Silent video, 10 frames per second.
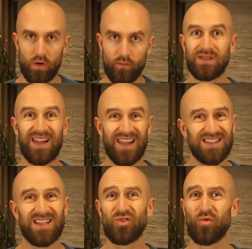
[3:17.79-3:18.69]
The less
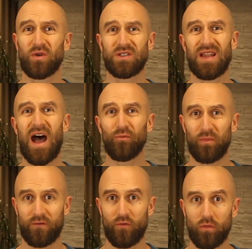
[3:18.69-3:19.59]
than 2%
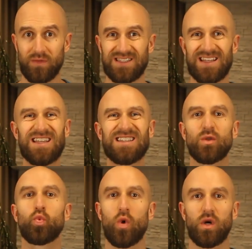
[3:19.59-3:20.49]
outperformance
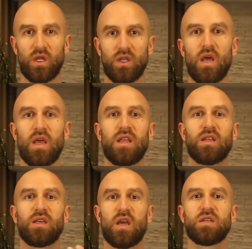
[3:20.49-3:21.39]
isn't worth it in the
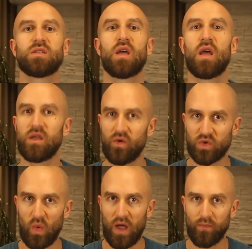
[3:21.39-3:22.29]
case, and here is
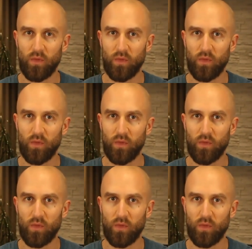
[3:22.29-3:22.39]
why.